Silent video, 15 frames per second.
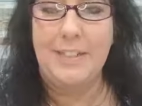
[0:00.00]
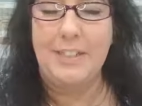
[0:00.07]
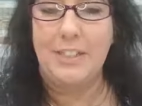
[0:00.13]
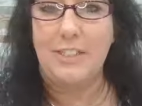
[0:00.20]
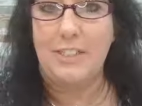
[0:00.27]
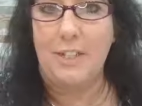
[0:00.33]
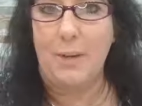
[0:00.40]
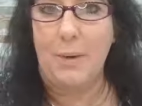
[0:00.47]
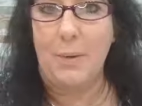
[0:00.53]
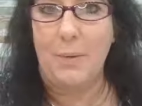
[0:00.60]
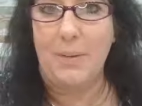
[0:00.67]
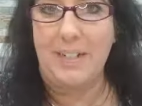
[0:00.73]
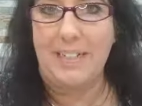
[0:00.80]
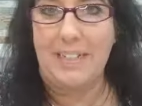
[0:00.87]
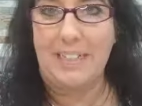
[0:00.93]

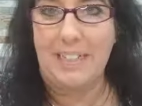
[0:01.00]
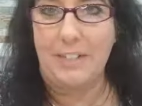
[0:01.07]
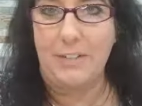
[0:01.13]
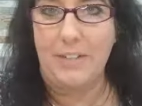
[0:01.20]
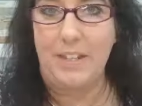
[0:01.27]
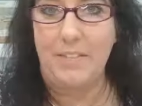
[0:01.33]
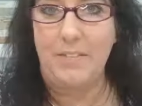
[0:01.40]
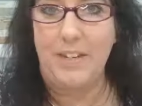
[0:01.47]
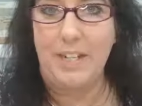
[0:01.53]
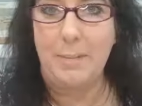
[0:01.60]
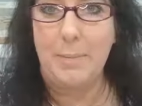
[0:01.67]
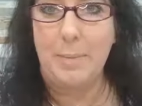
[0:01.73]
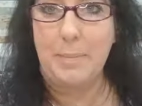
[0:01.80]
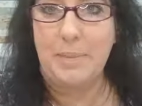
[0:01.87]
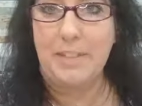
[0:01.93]
So, you know, the
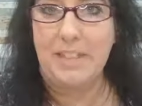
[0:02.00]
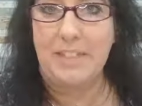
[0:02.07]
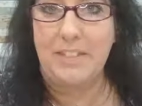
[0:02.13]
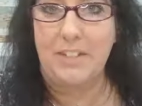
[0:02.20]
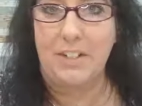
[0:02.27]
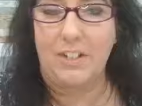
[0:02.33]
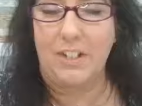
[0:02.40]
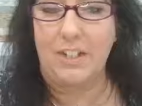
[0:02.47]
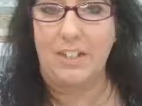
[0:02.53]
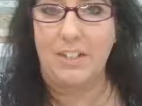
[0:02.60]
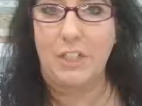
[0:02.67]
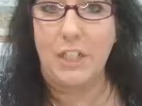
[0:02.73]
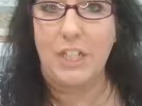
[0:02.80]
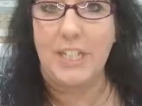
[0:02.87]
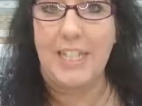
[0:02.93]
environment police are a
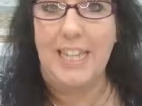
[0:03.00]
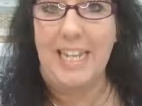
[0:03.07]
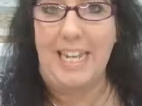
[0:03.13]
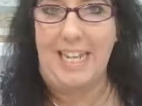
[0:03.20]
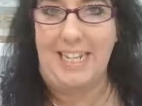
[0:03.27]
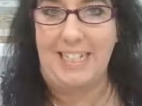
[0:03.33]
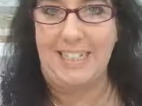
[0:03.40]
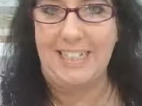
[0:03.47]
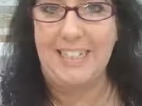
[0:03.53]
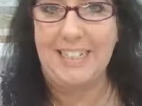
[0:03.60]
good thing.